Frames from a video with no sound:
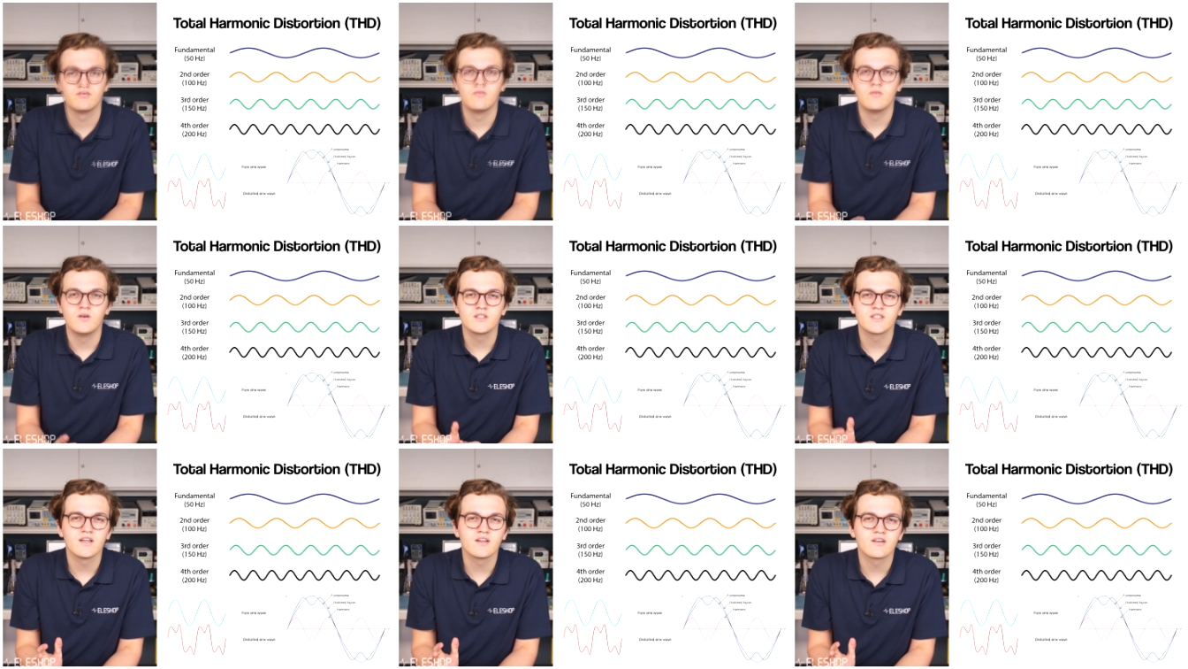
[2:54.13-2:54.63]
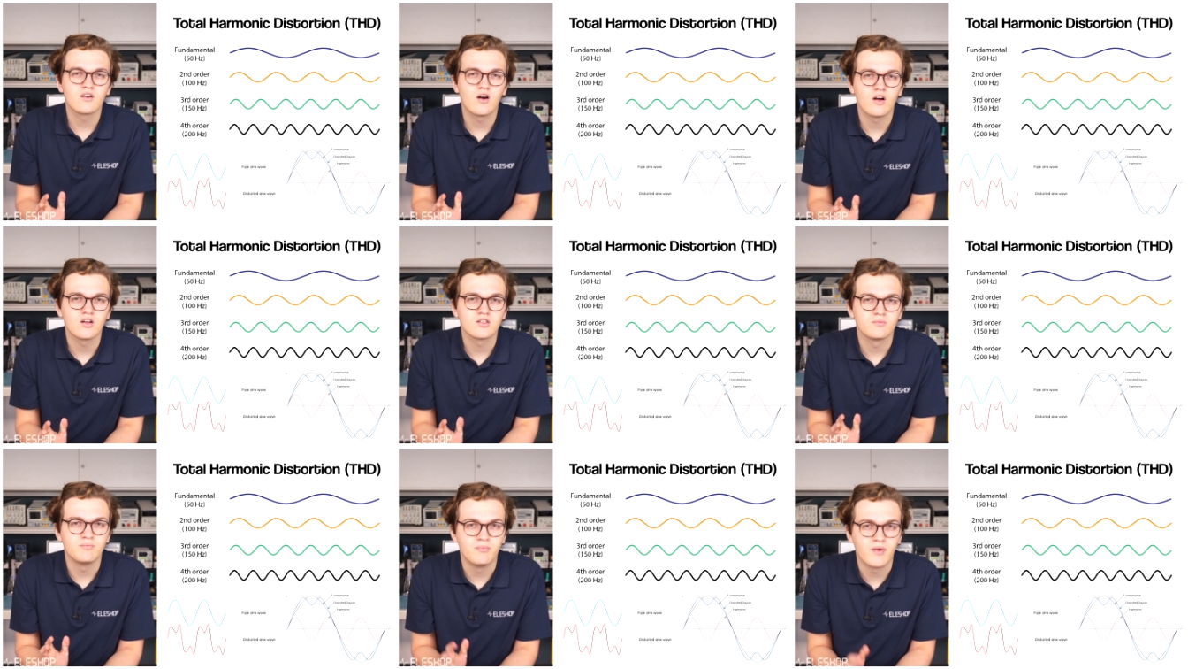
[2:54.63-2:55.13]
which can
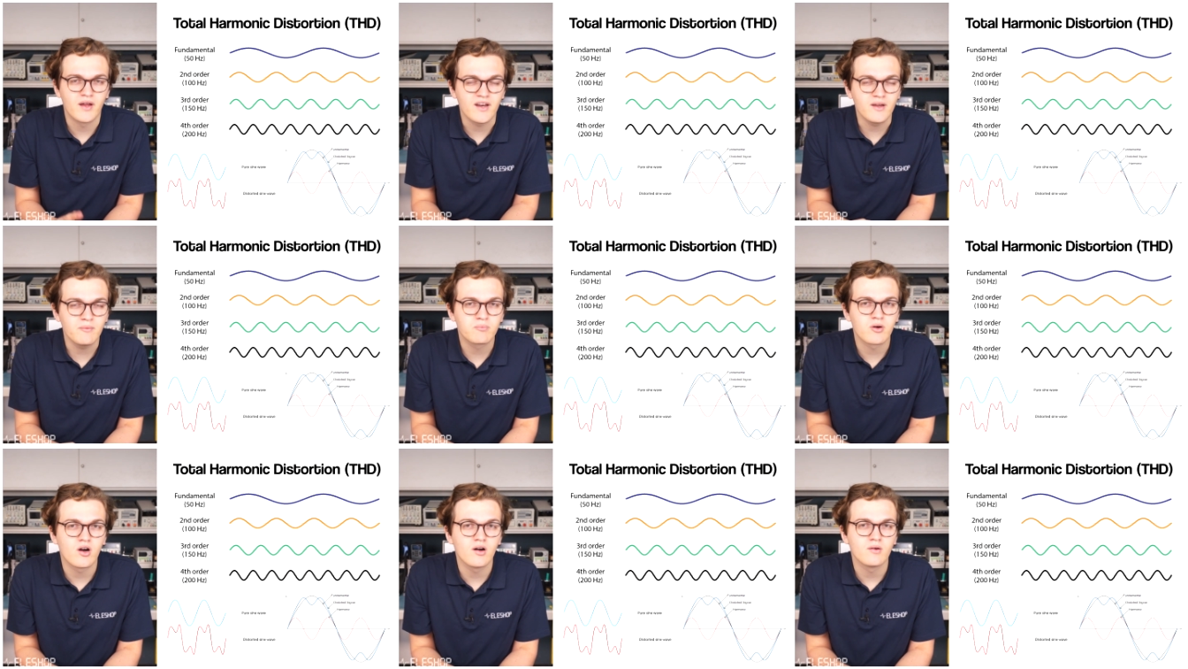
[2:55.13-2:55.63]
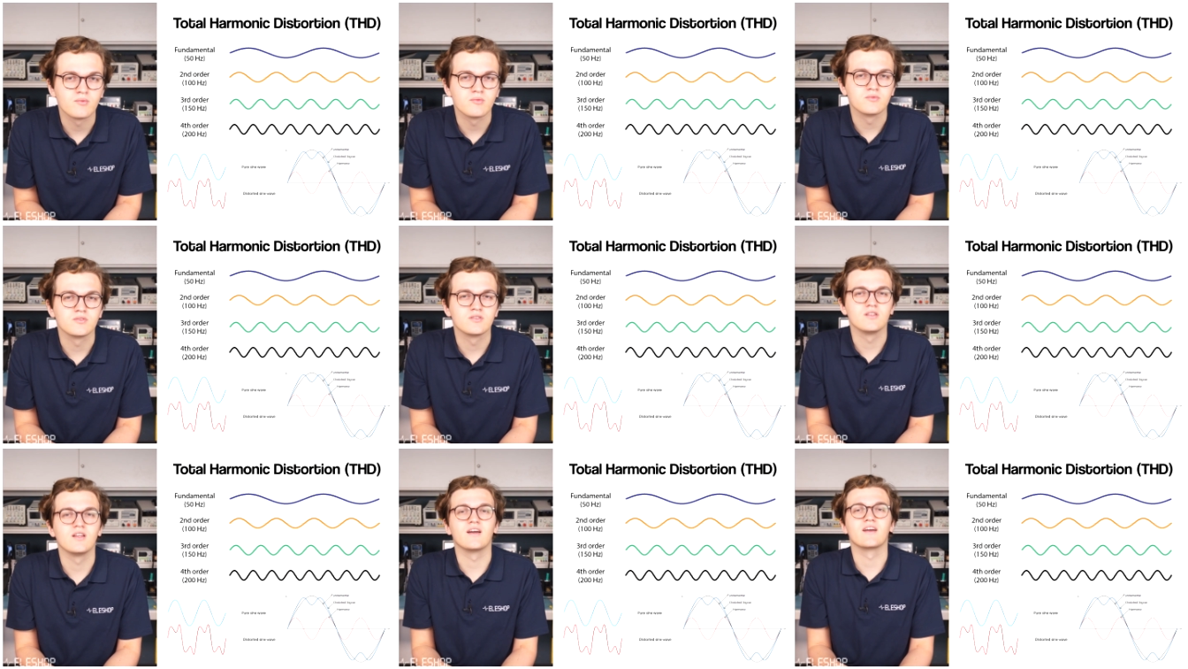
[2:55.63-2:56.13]
cause many
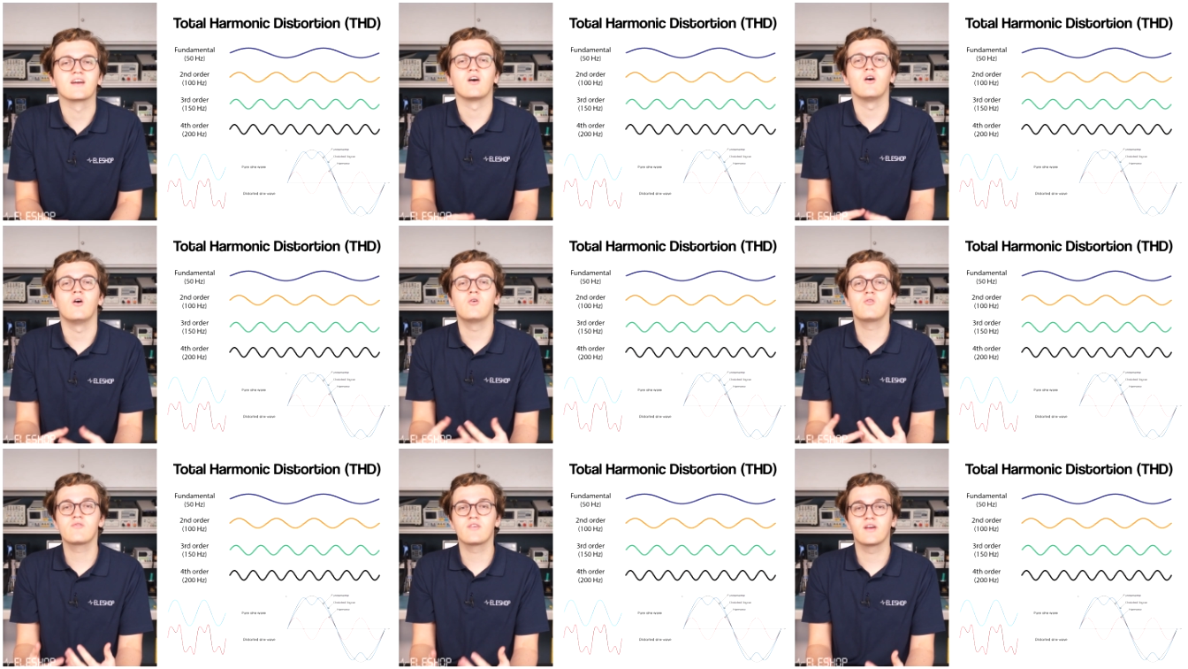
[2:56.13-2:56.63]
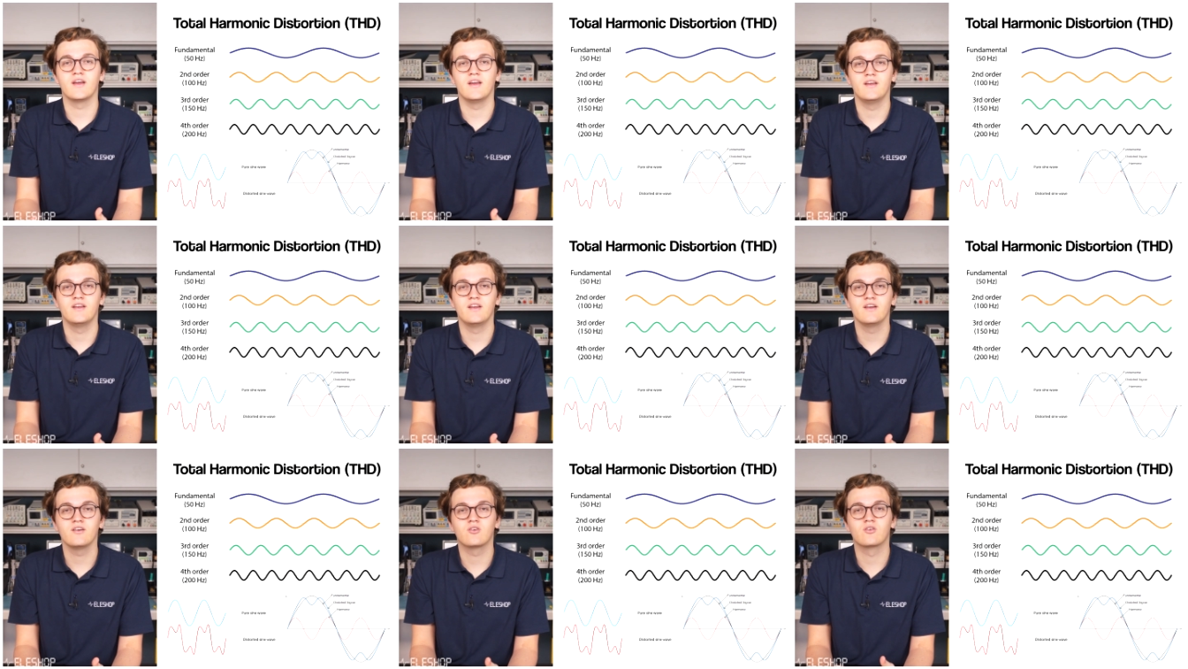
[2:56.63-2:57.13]
problems like
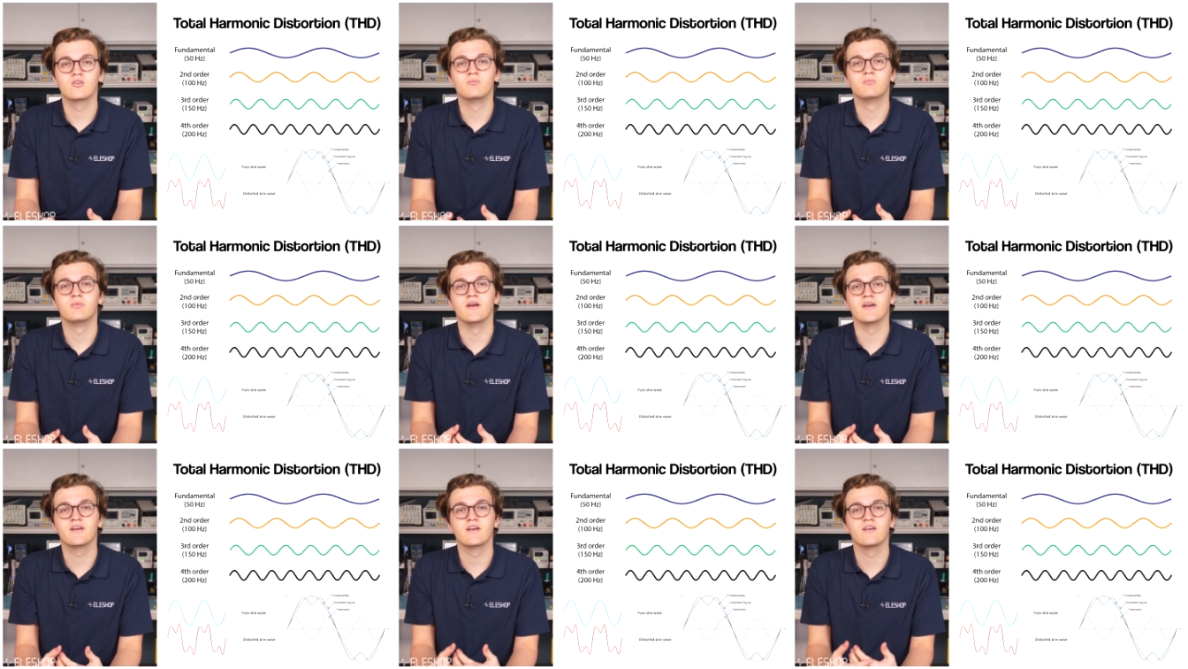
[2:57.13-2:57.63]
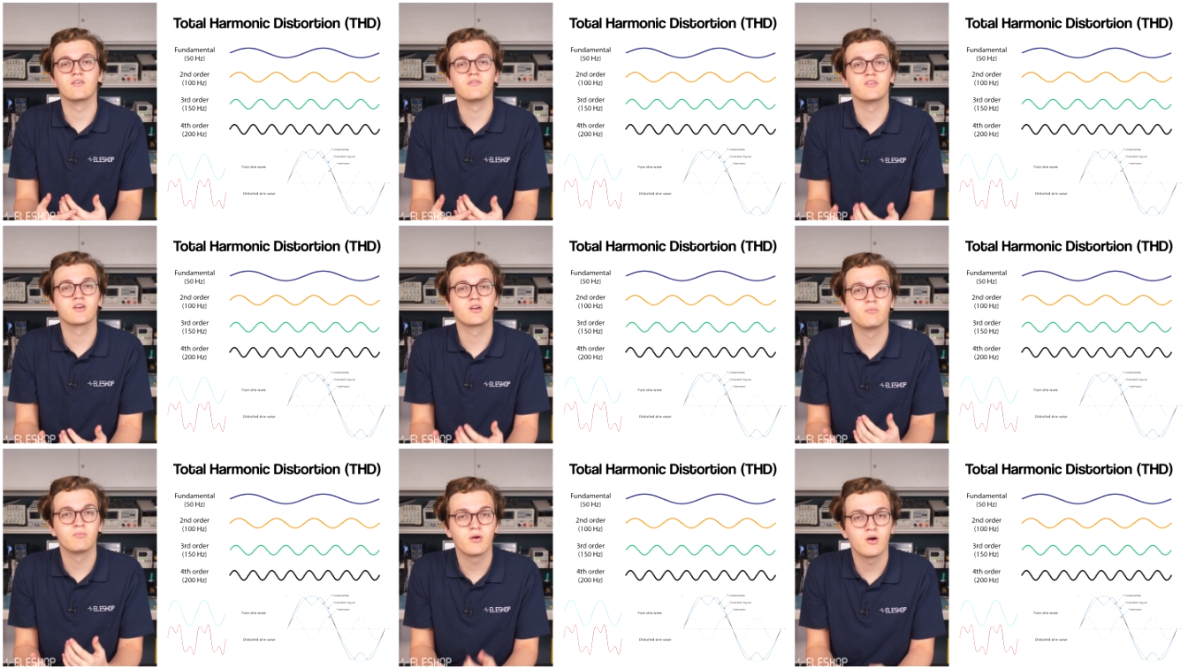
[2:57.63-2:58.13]
overheating or breaking of
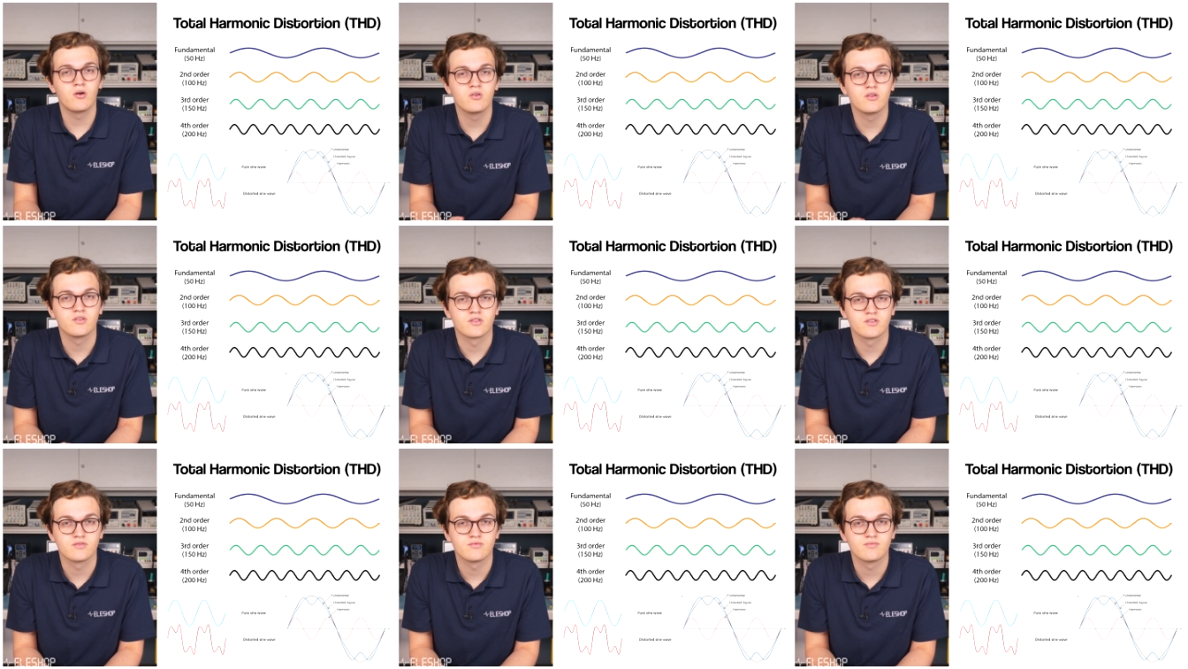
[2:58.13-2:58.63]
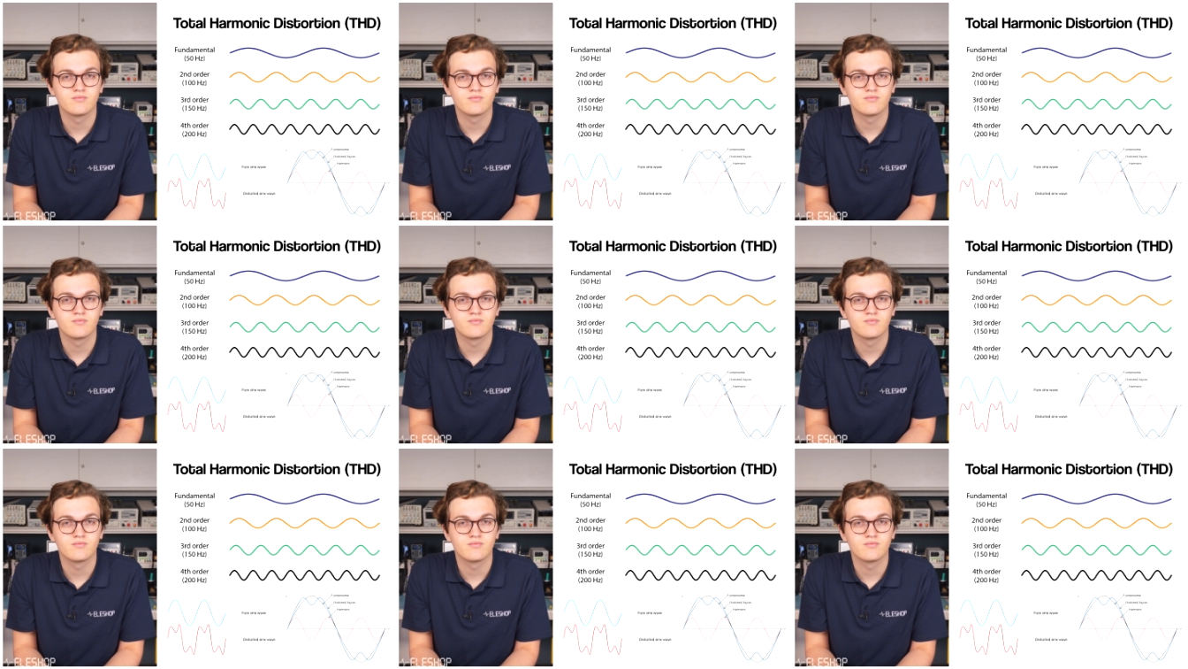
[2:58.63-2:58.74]
the component.